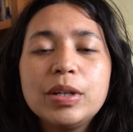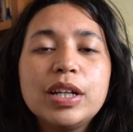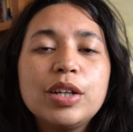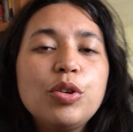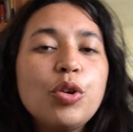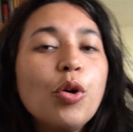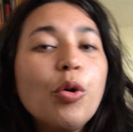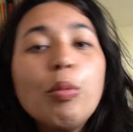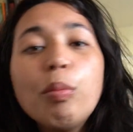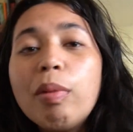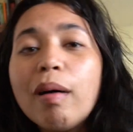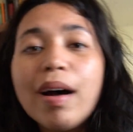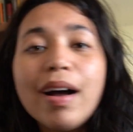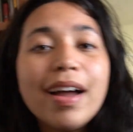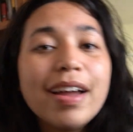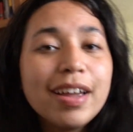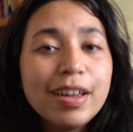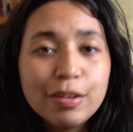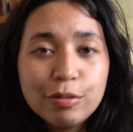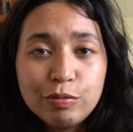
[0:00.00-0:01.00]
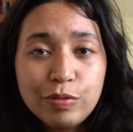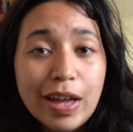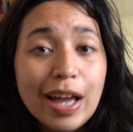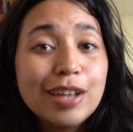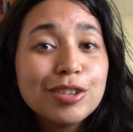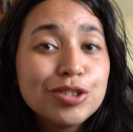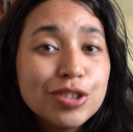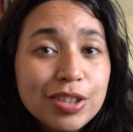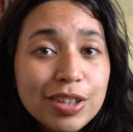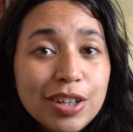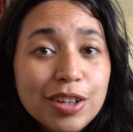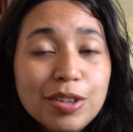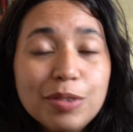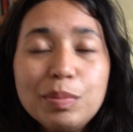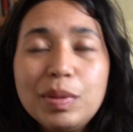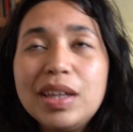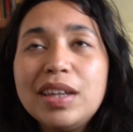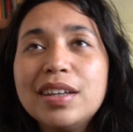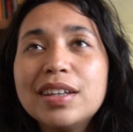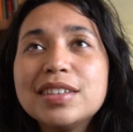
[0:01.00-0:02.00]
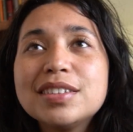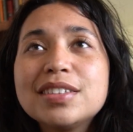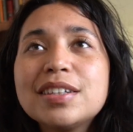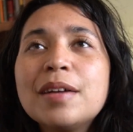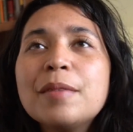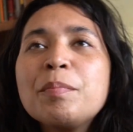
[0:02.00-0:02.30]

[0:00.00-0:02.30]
a no-buy fashion year because,